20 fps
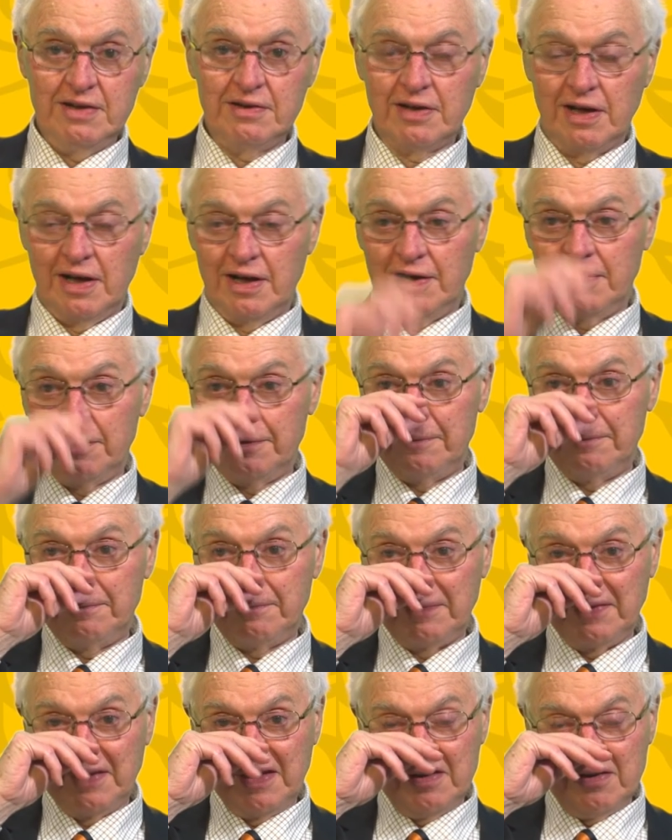
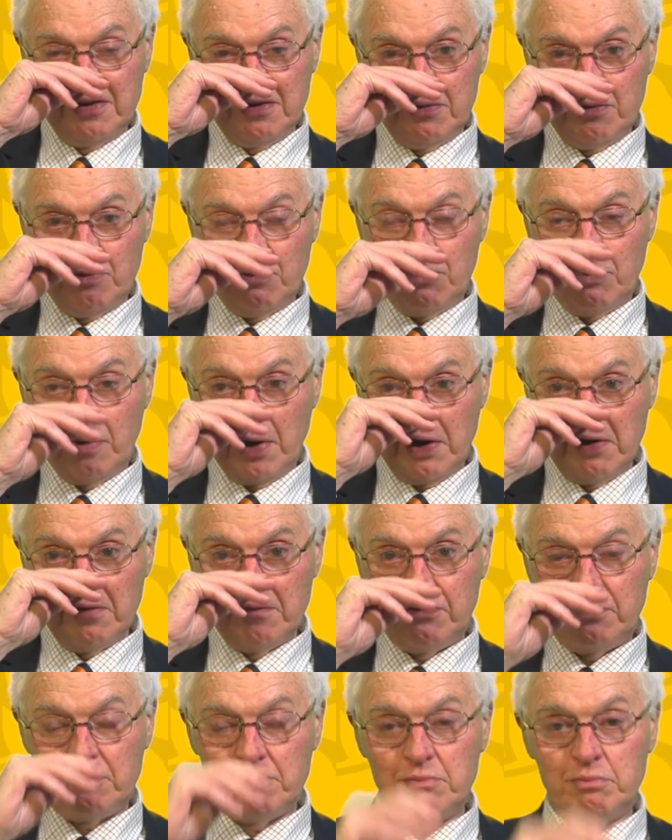One
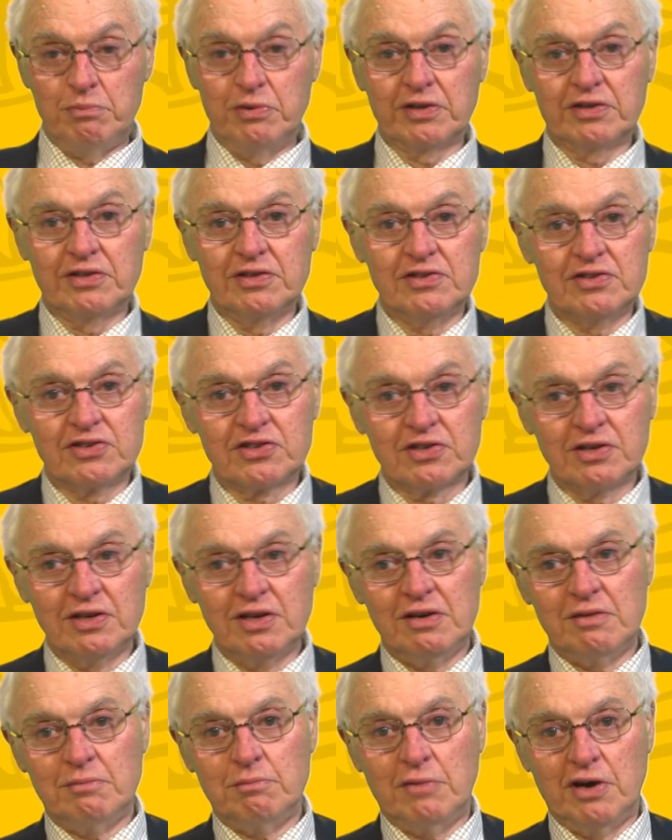of Britain's
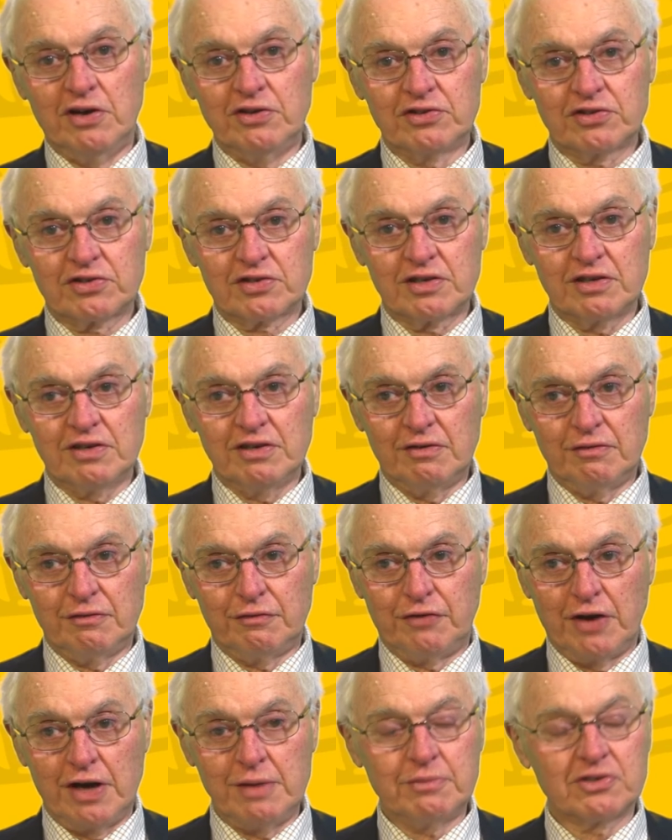most
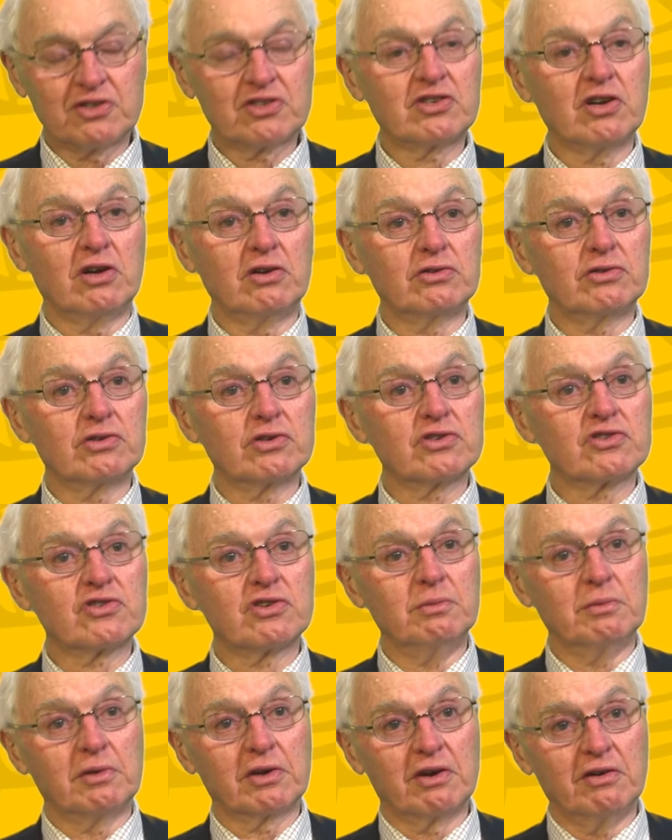famous soldiers
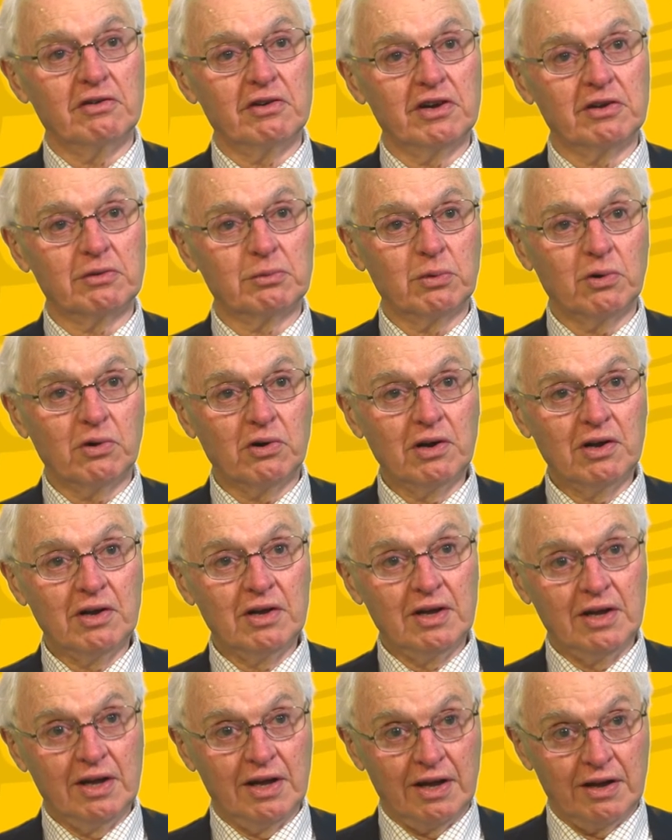from the Korean War
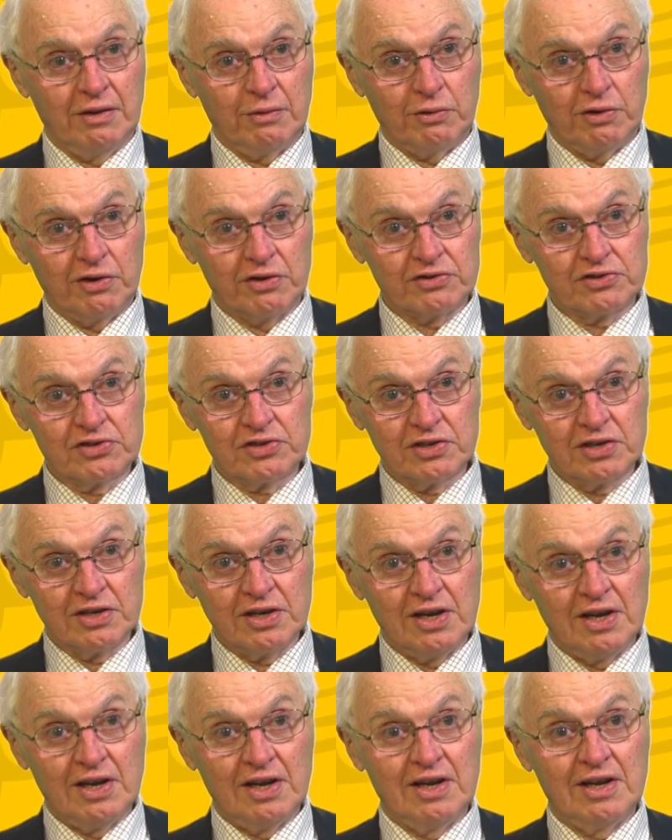was
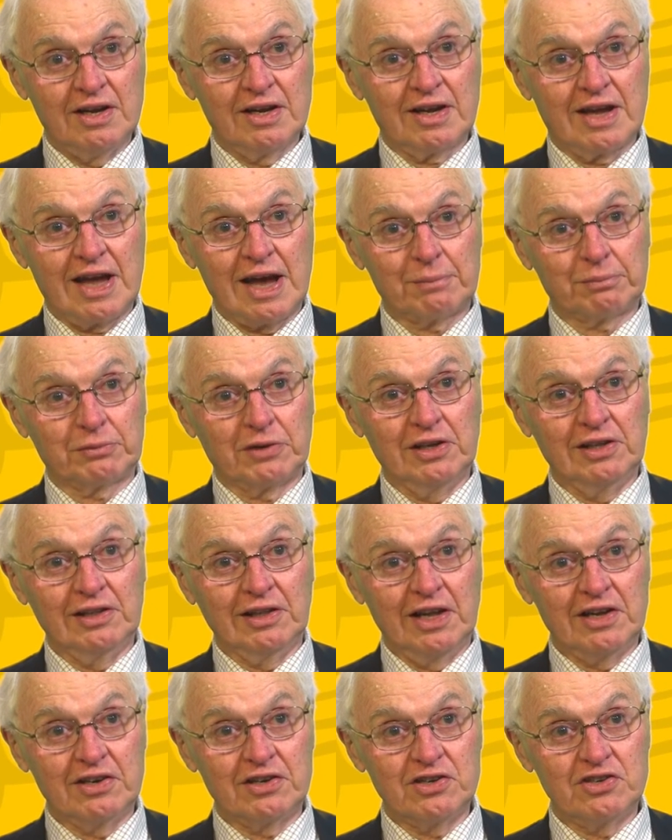Captain,
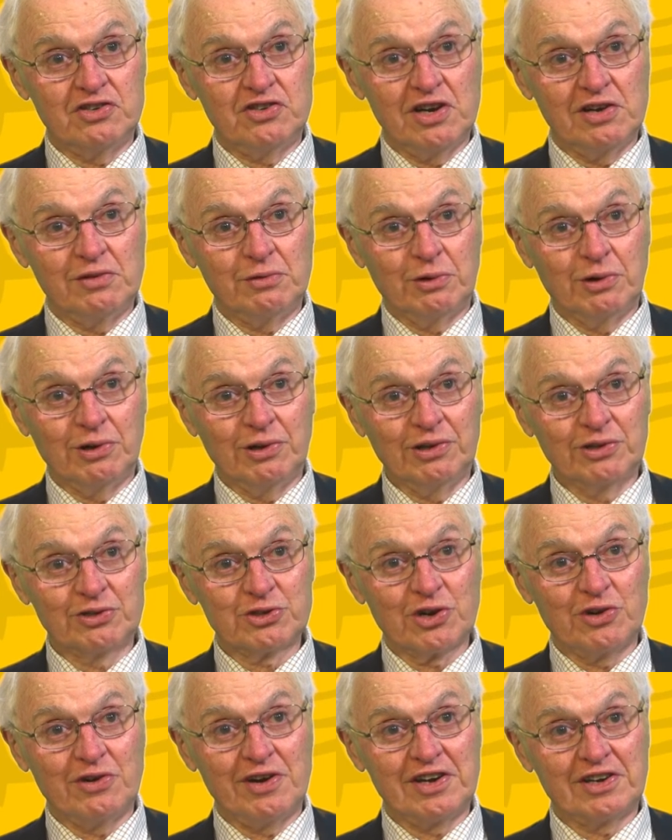later General
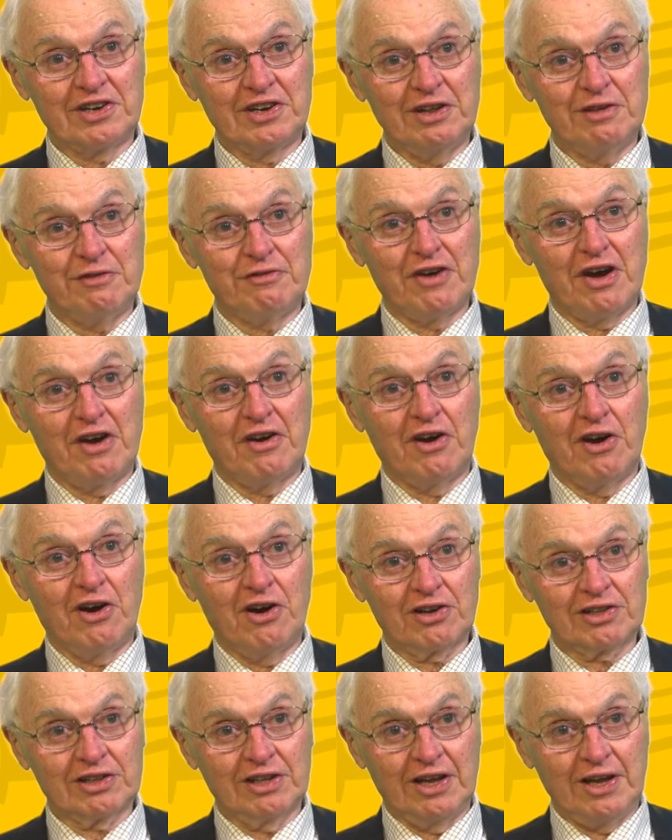Sir Anthony Farah
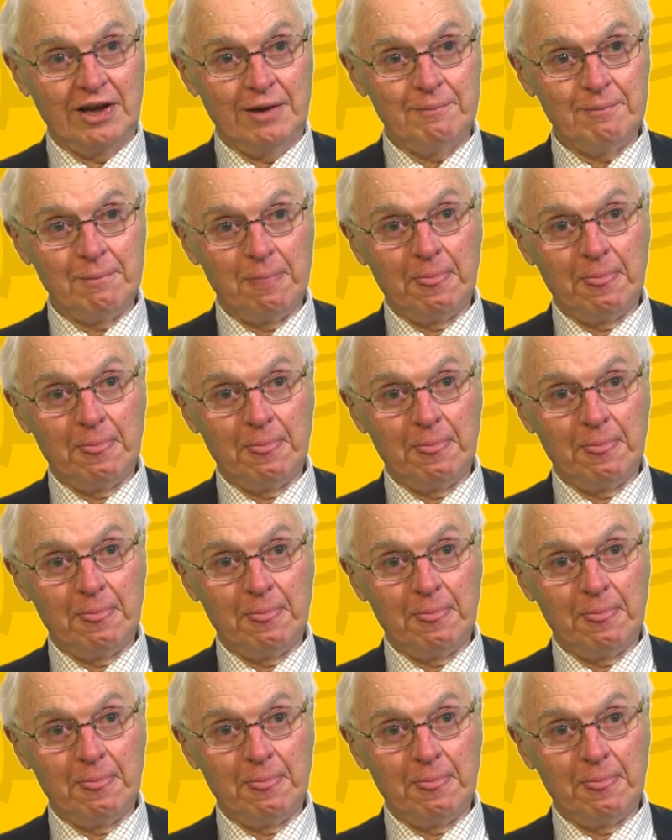Hockley,